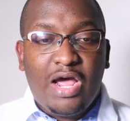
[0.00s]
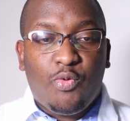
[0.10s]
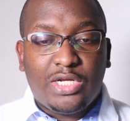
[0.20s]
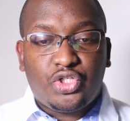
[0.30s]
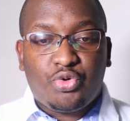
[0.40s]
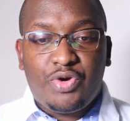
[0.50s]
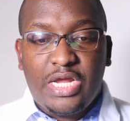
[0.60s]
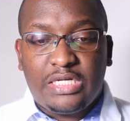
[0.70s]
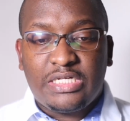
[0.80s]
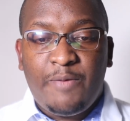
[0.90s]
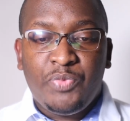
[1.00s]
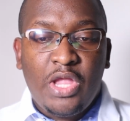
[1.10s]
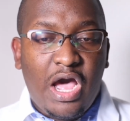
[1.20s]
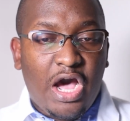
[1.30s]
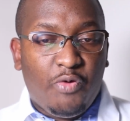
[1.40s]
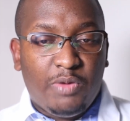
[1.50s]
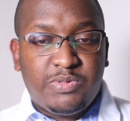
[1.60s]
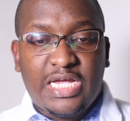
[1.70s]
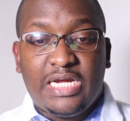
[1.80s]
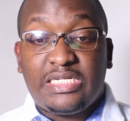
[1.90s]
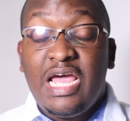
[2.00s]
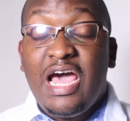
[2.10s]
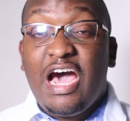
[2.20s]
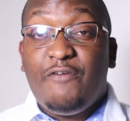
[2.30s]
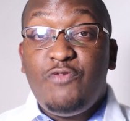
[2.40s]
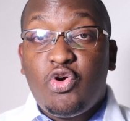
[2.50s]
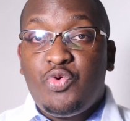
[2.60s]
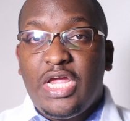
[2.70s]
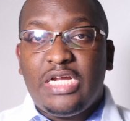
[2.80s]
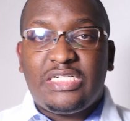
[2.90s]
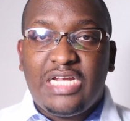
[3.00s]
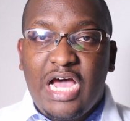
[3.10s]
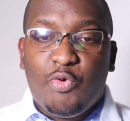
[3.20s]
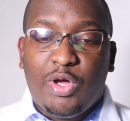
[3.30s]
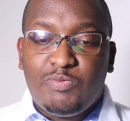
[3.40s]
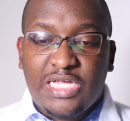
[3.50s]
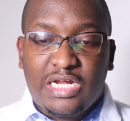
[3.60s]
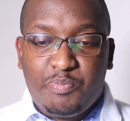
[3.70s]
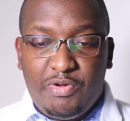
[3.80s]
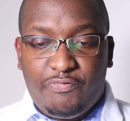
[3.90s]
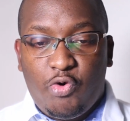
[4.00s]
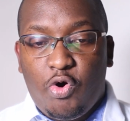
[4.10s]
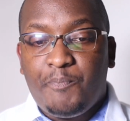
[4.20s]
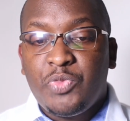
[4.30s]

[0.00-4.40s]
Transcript: I want to create a website. Have you created a website before?